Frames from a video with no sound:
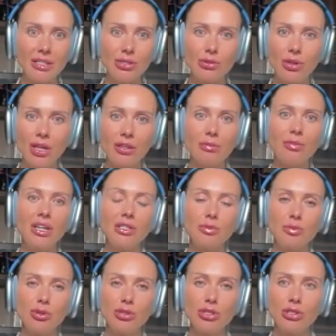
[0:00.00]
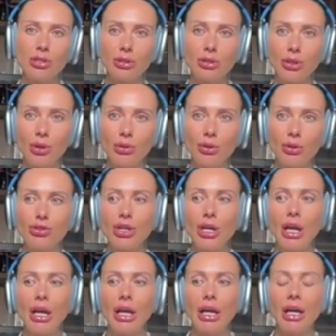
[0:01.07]
to gather my spiritual knowledge.
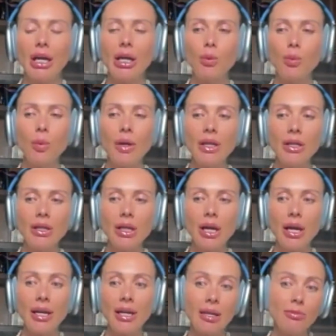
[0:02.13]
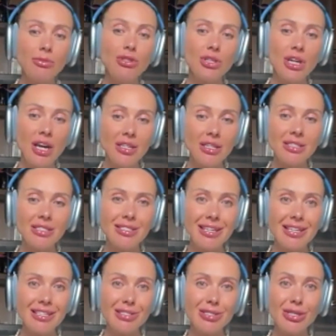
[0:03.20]
And when I came to United
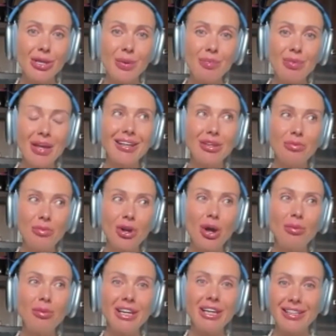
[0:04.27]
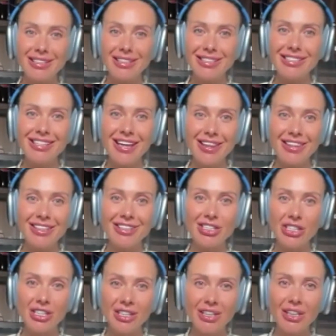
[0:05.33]
States, you probably understand that
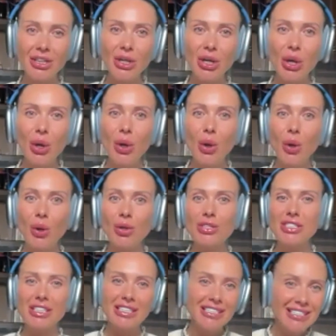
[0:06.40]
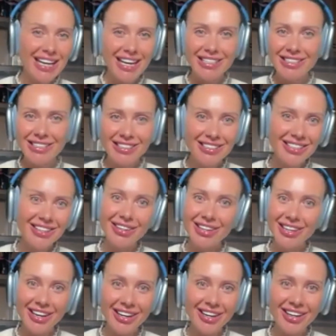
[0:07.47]
here all success is in
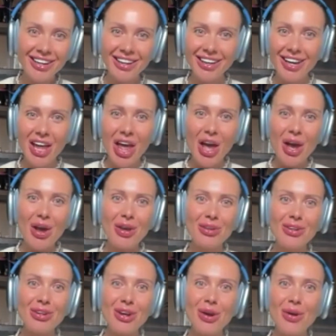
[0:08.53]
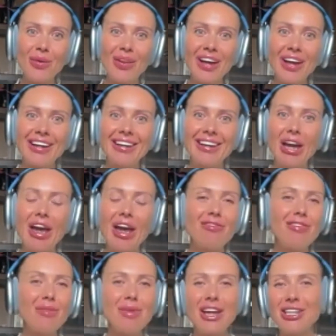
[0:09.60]
the air. Like
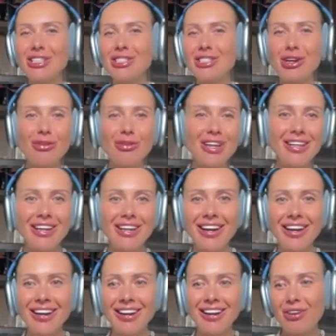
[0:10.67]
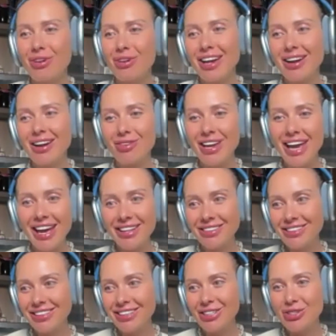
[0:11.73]
everybody's career
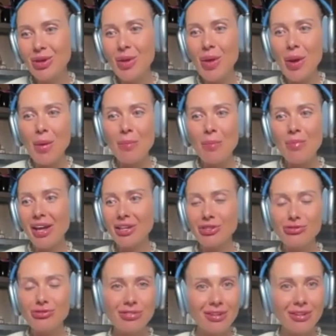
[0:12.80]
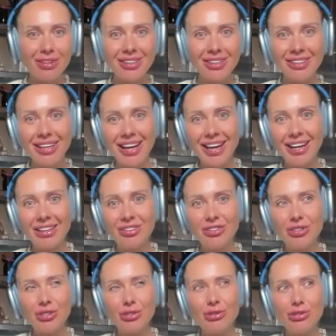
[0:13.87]
oriented, money driven, and
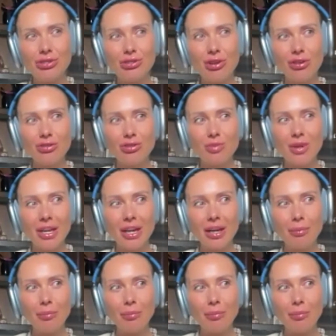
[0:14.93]
you start to be